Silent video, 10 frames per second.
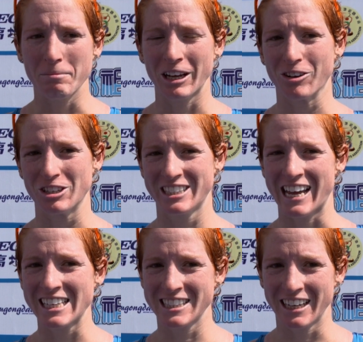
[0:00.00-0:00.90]
because
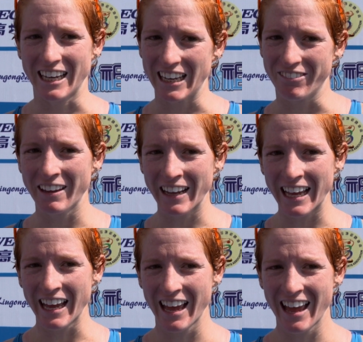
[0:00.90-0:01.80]
yesterday
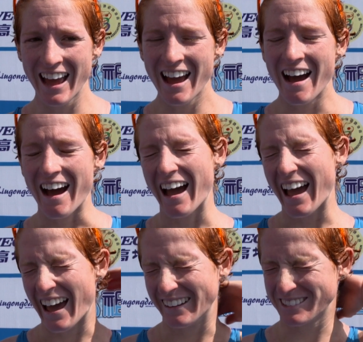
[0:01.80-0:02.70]
evening I
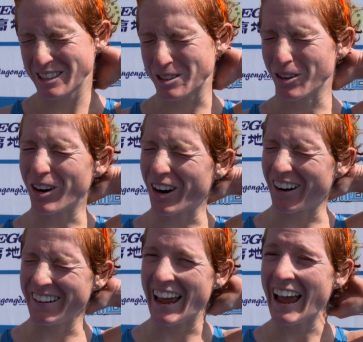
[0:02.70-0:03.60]
had
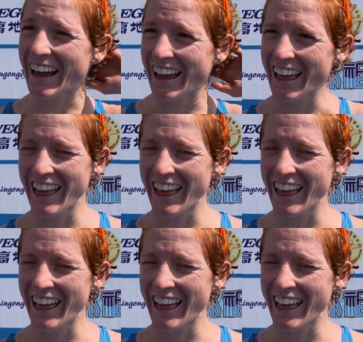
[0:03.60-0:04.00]
sore neck,